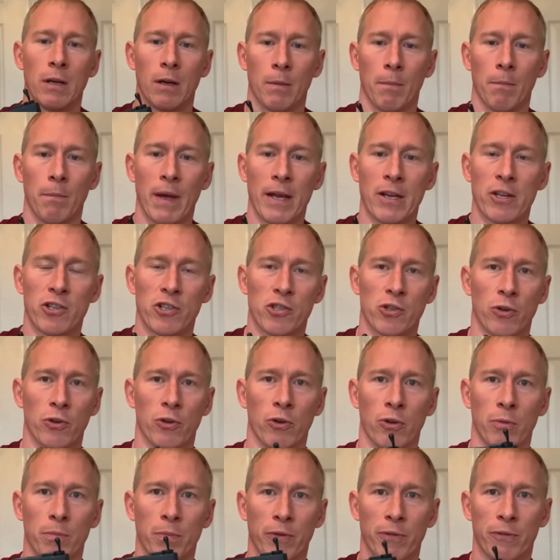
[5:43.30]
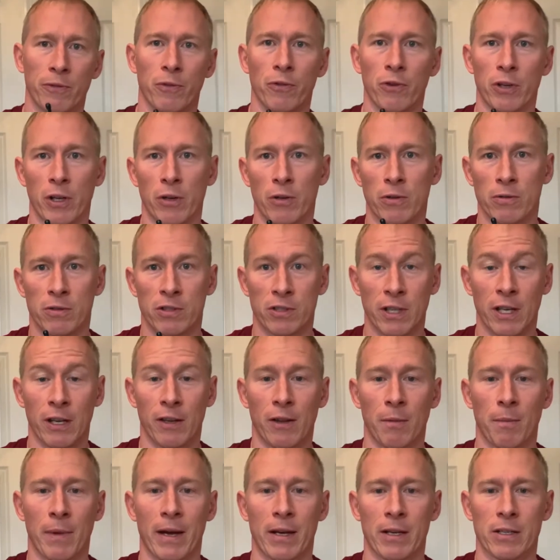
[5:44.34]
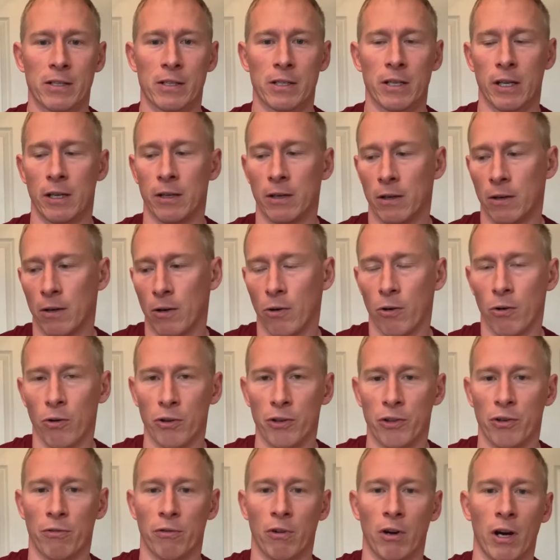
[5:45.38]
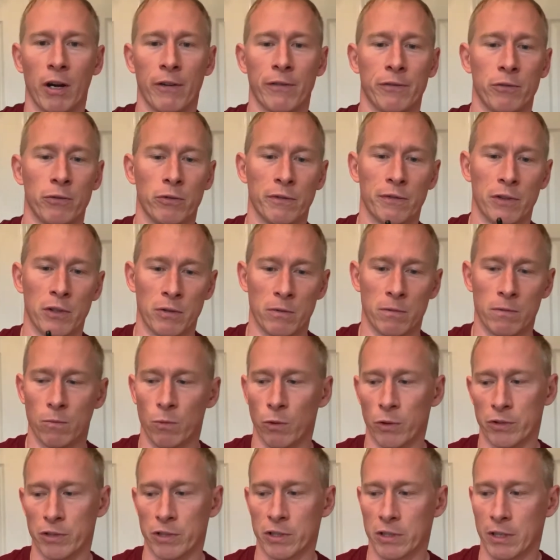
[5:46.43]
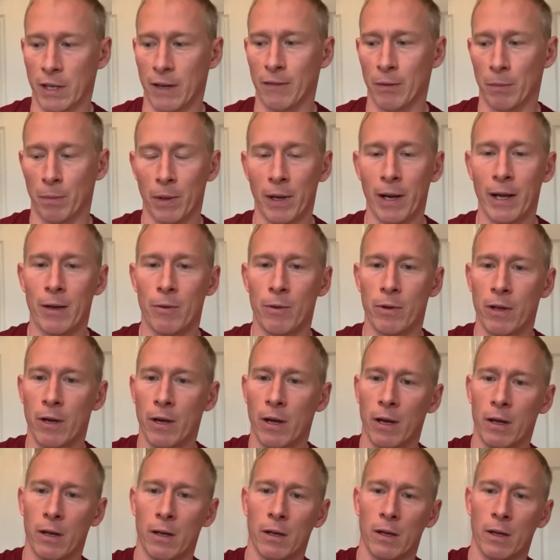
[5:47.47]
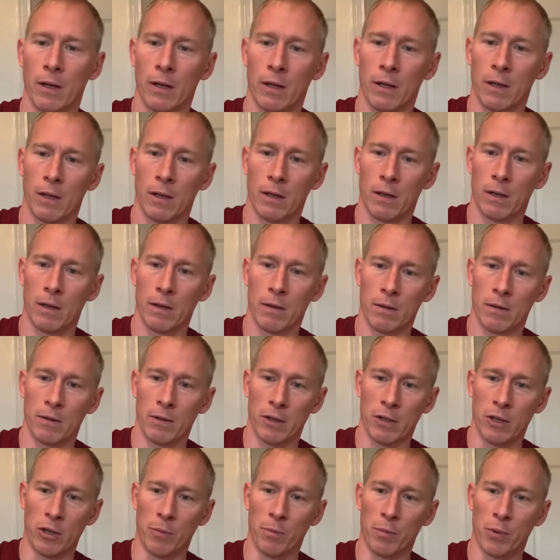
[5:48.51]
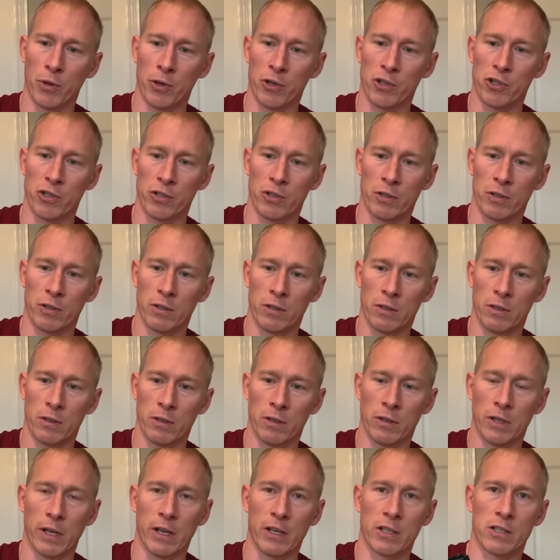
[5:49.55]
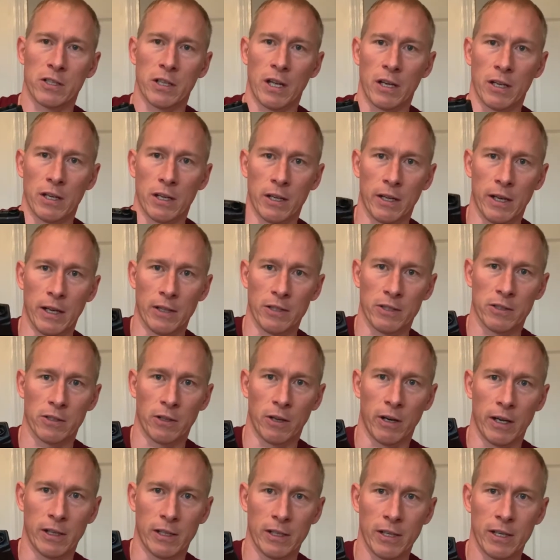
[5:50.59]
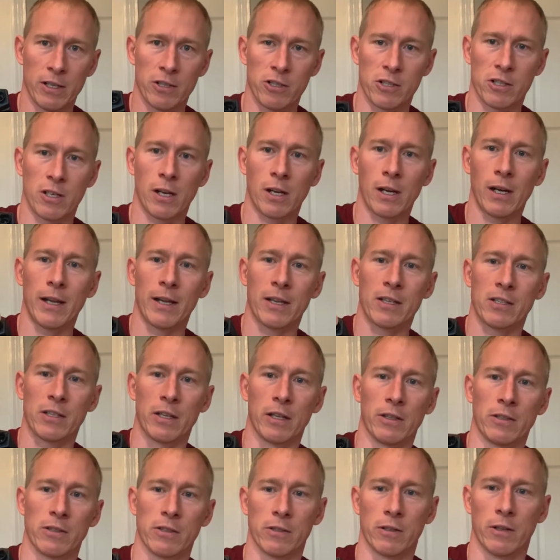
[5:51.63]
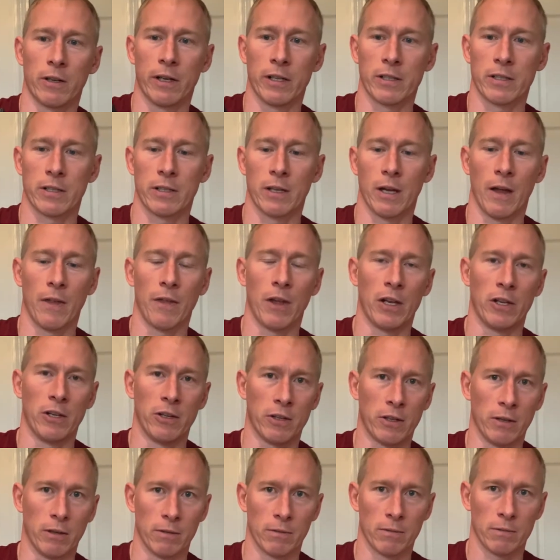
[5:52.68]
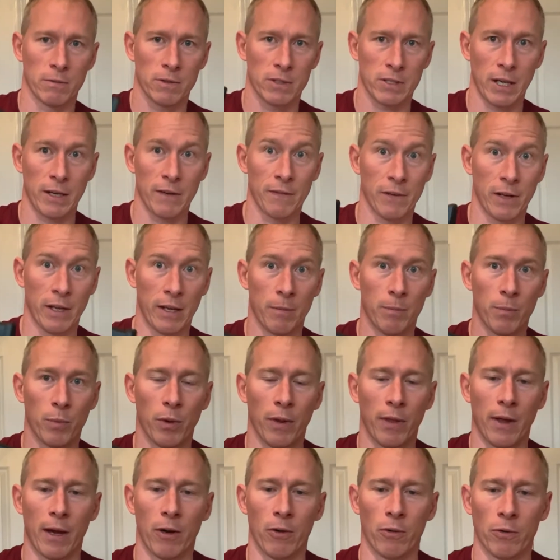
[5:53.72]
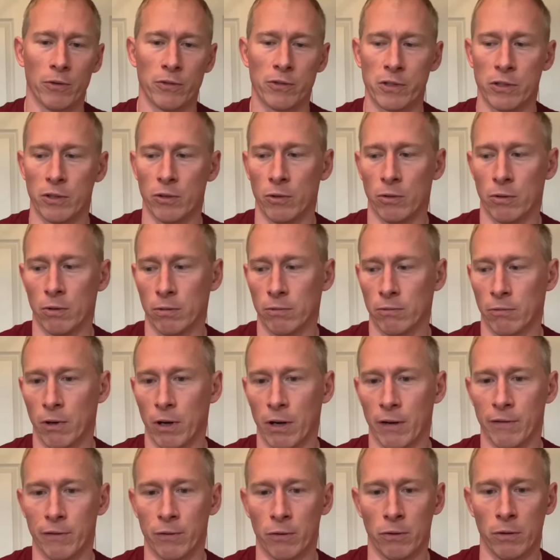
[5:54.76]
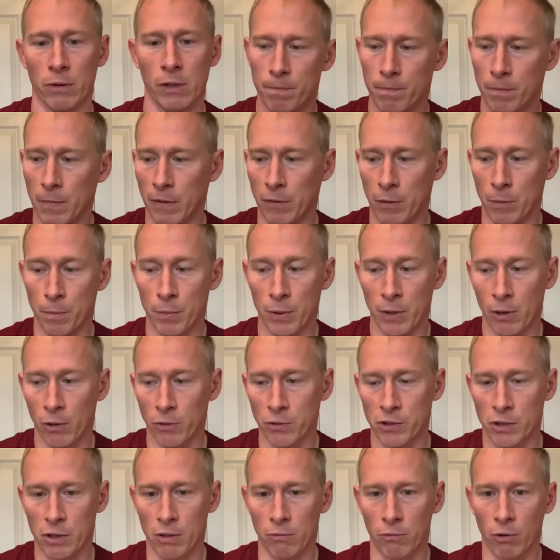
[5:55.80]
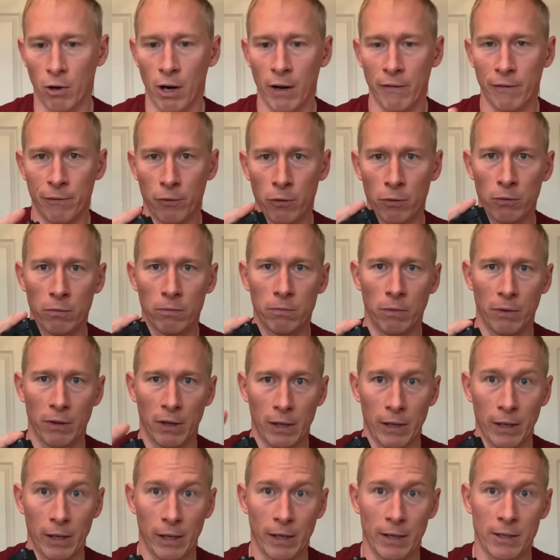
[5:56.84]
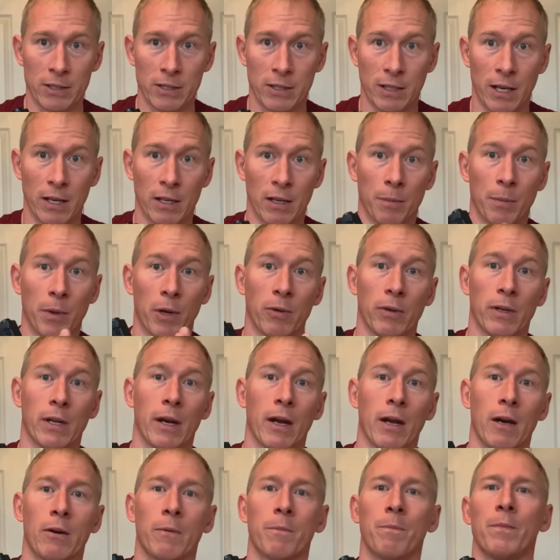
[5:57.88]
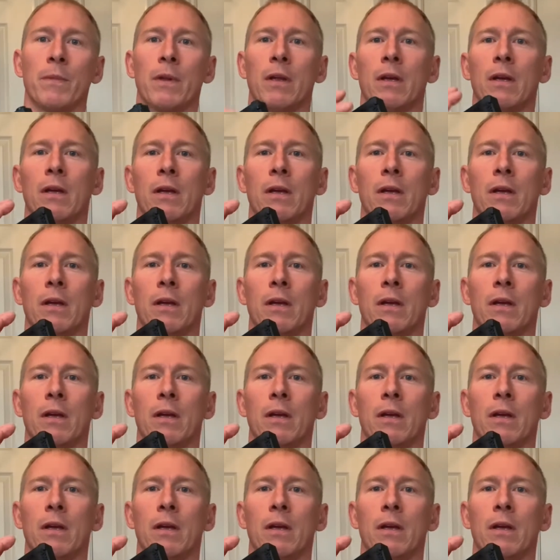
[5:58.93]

Make sure before you stick the magazine on your rifle, if you wanted to have a play with it, that you push the extender inside and it just clicks inside and then you can safely put that onto your rifle. If you put it onto the rifle with a little extender poking out,